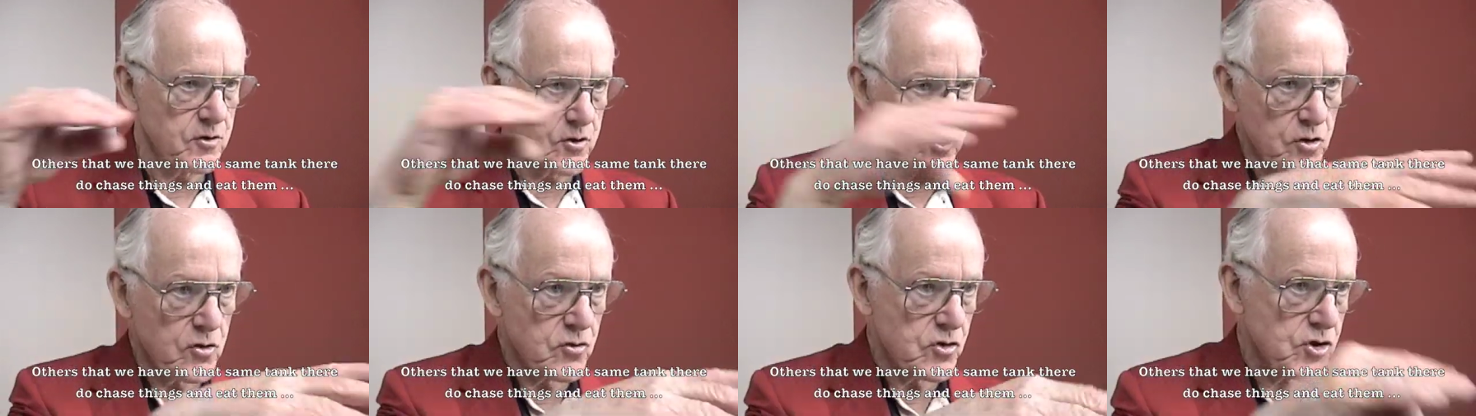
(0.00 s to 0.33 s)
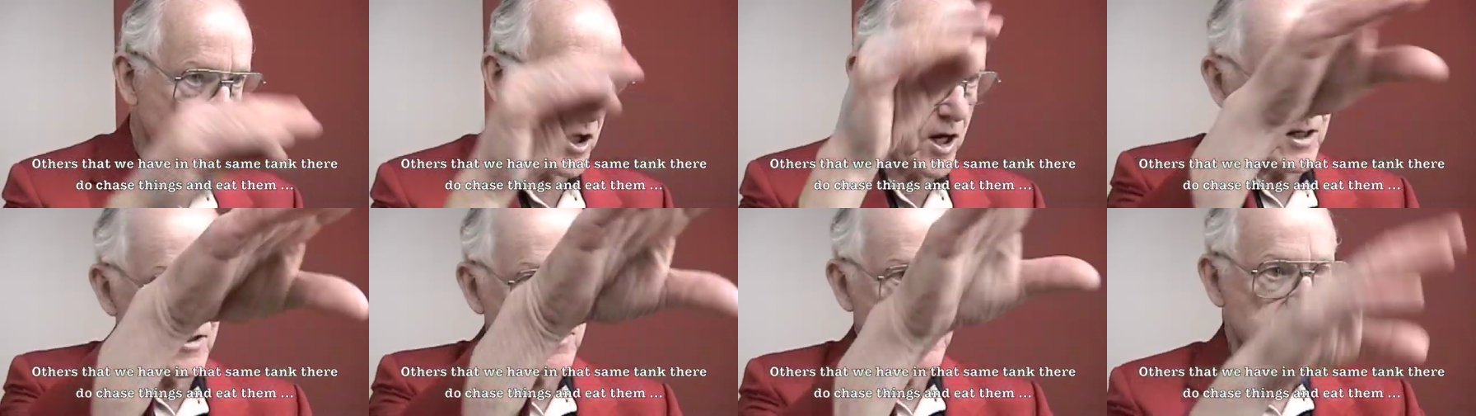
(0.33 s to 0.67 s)
do
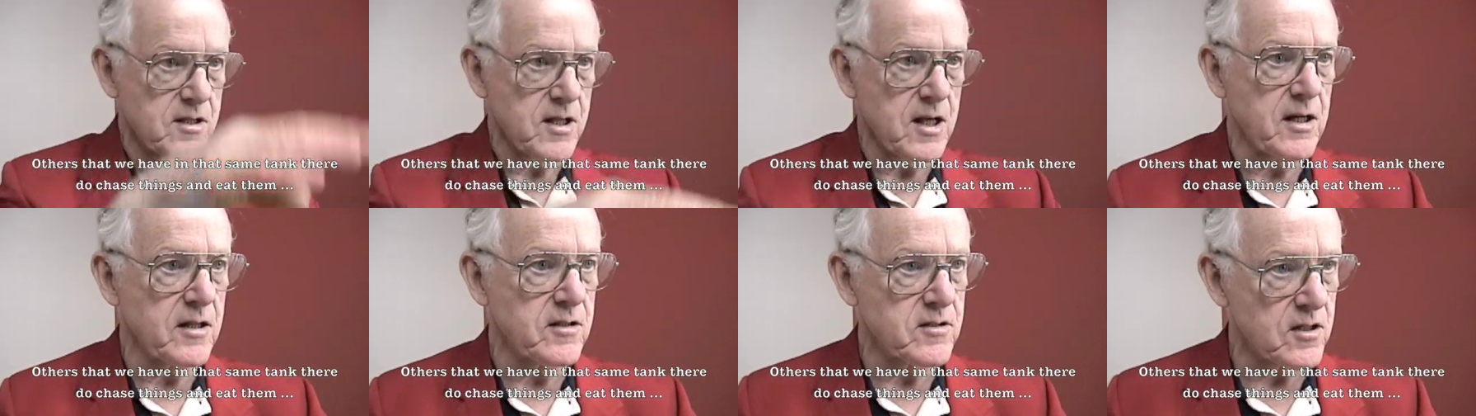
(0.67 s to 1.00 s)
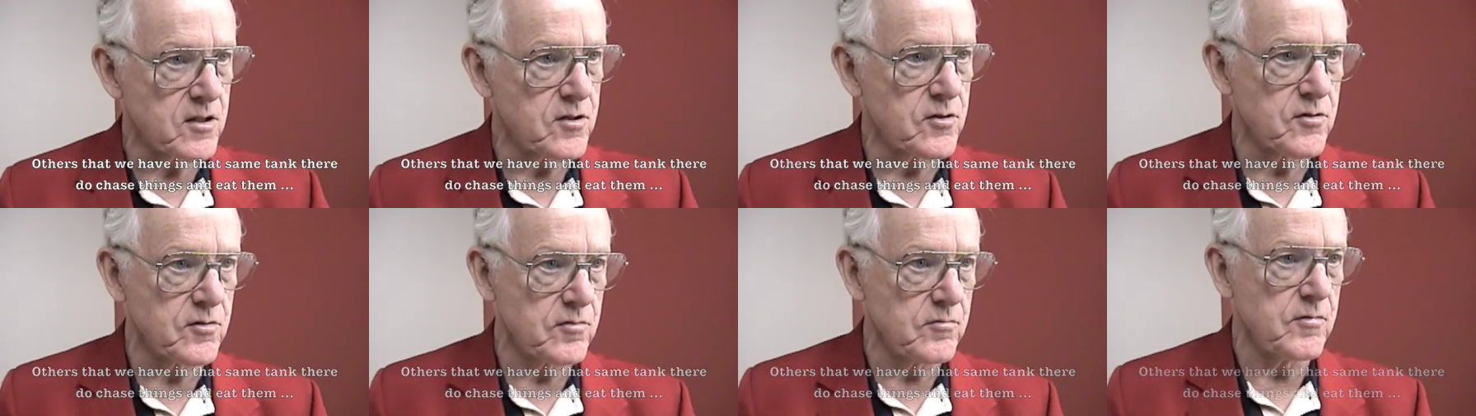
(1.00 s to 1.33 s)
chase things
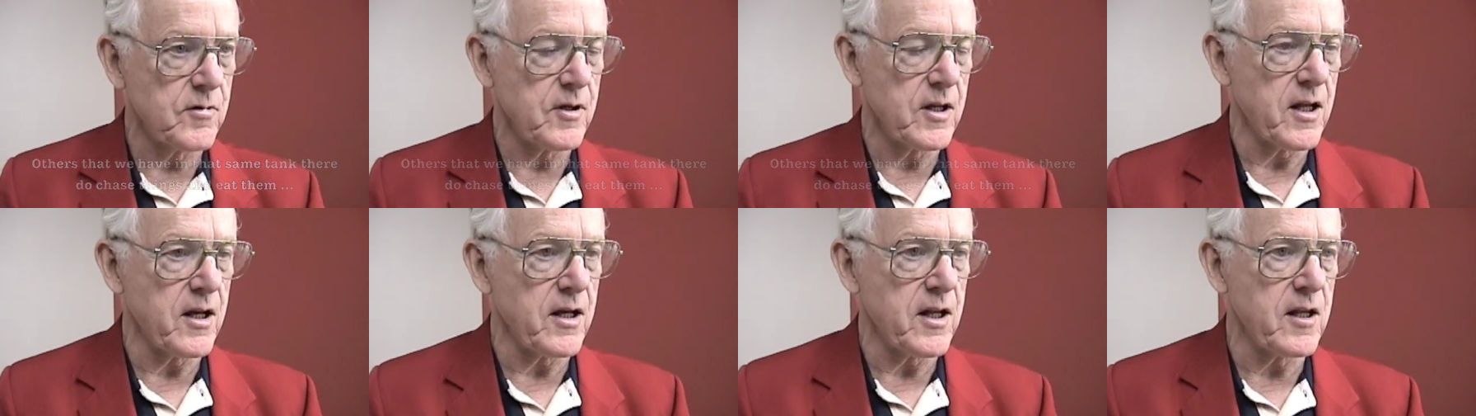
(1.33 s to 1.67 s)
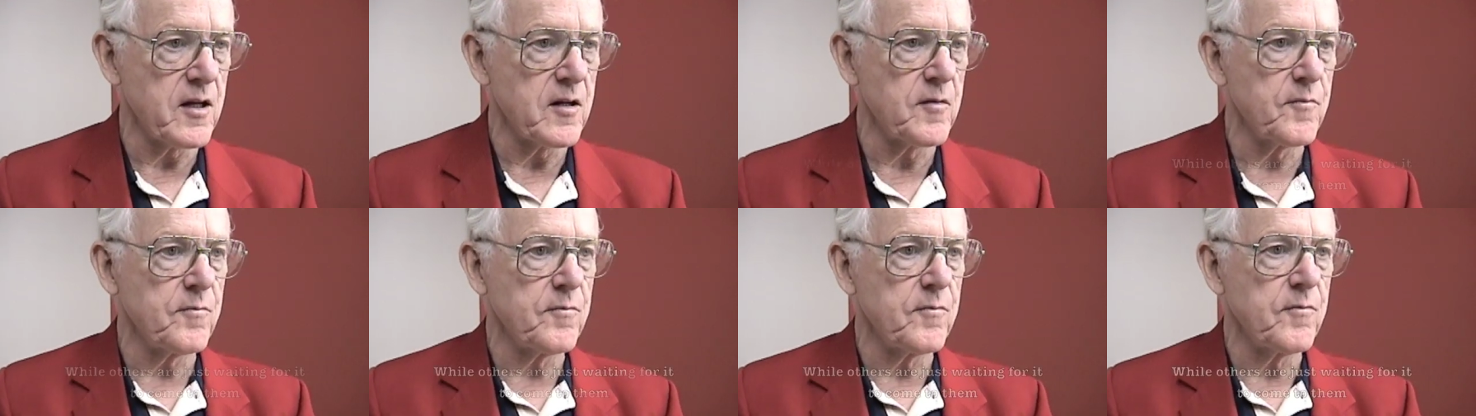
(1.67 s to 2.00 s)
and, and
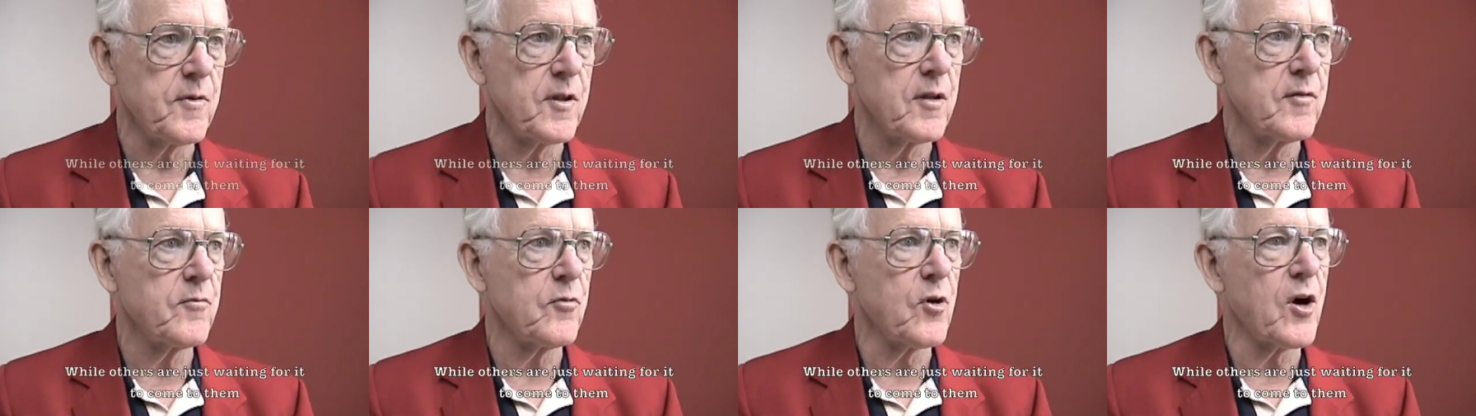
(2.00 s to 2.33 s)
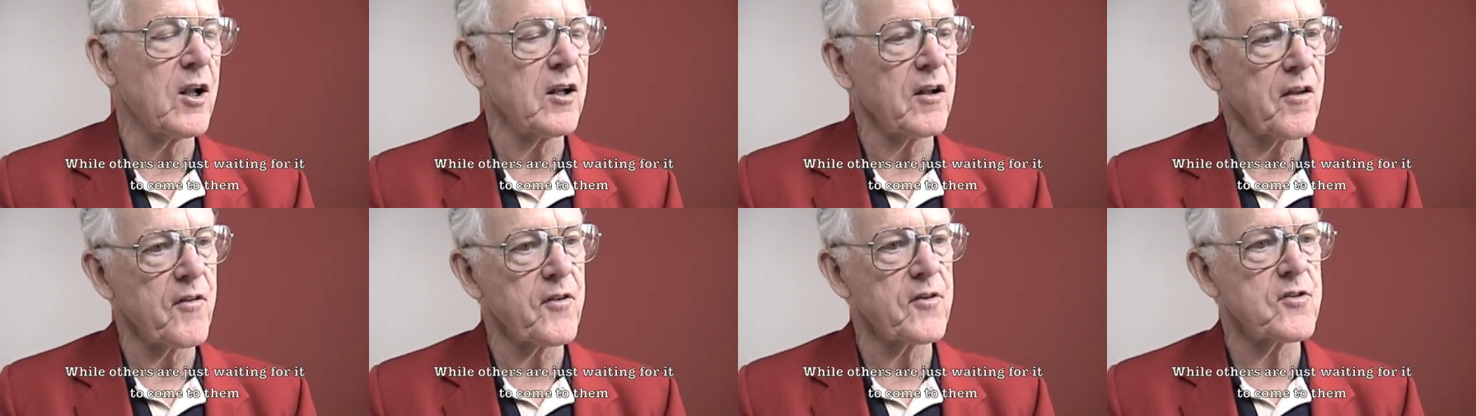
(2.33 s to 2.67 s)
eat them,
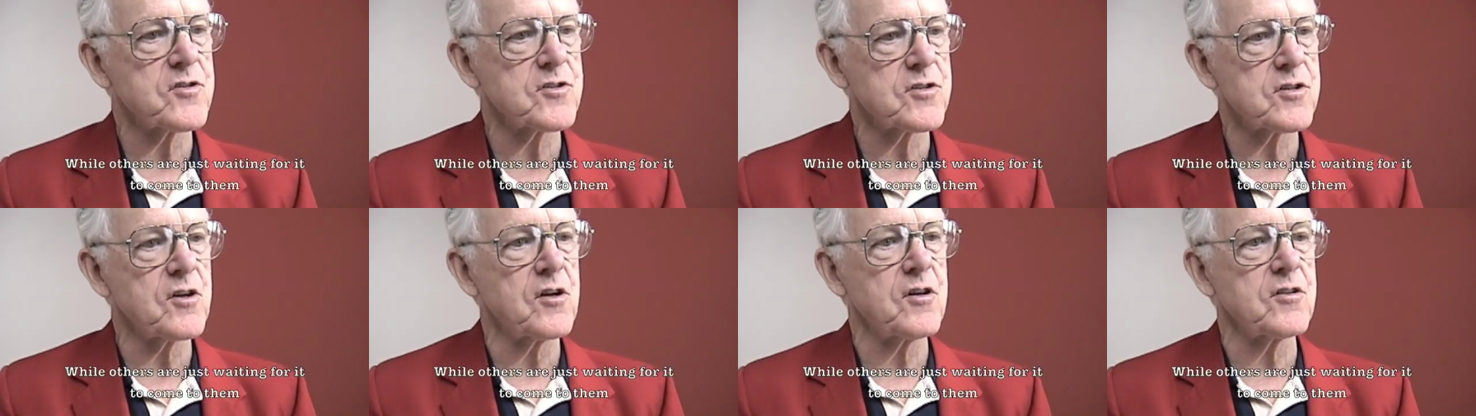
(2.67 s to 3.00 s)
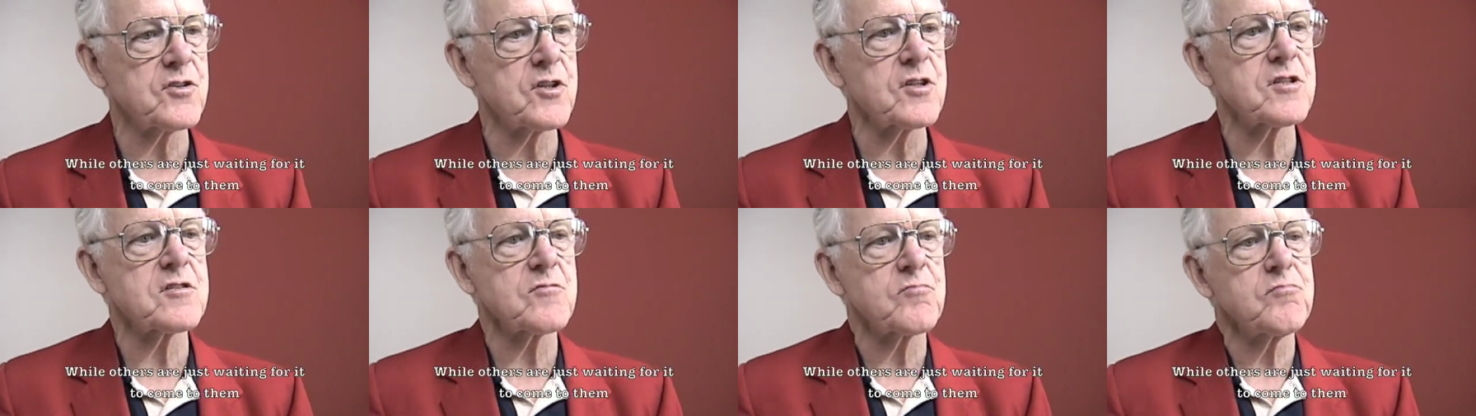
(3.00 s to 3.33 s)
while others
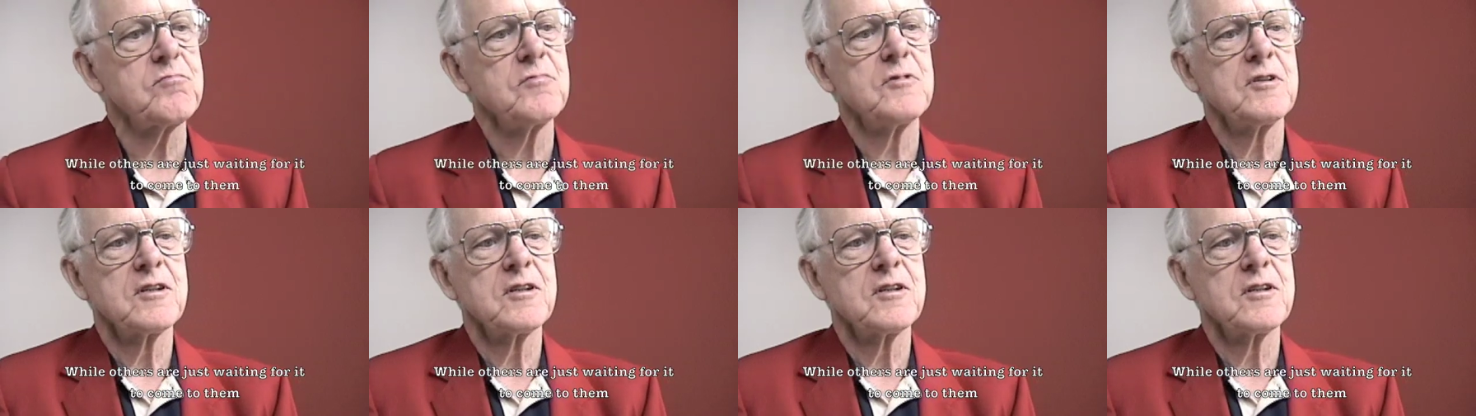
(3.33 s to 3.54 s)
are just